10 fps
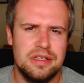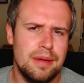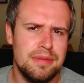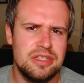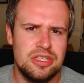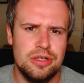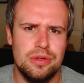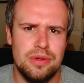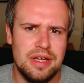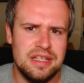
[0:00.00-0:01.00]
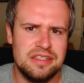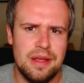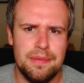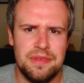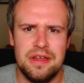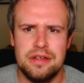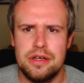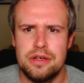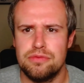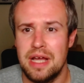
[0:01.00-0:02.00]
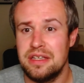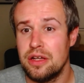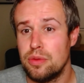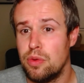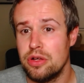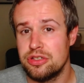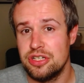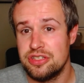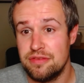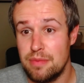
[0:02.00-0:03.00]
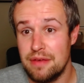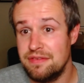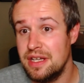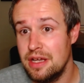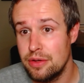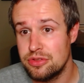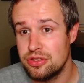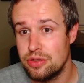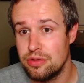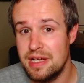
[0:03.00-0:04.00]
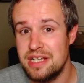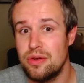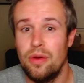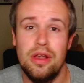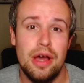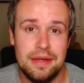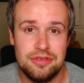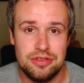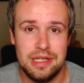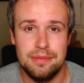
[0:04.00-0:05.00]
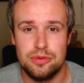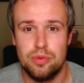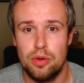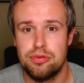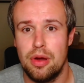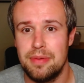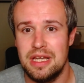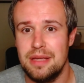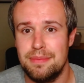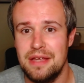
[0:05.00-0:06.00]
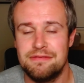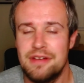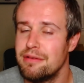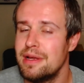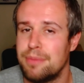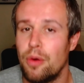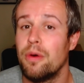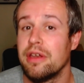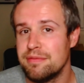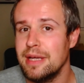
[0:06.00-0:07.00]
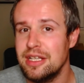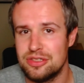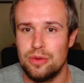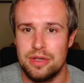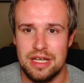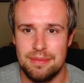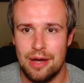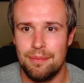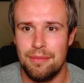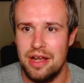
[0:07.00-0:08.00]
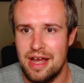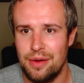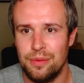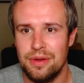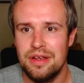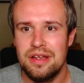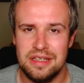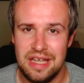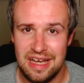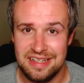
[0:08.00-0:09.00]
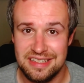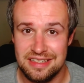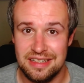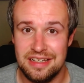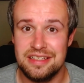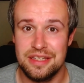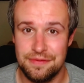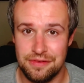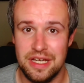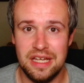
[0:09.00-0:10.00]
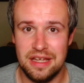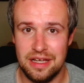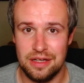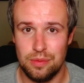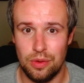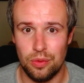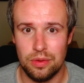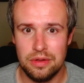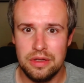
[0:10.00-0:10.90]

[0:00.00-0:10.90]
number 2 is something that regular watchers of my video stories or live streams will probably be very bored of me talking about by now. Yes, it's the free kick wall.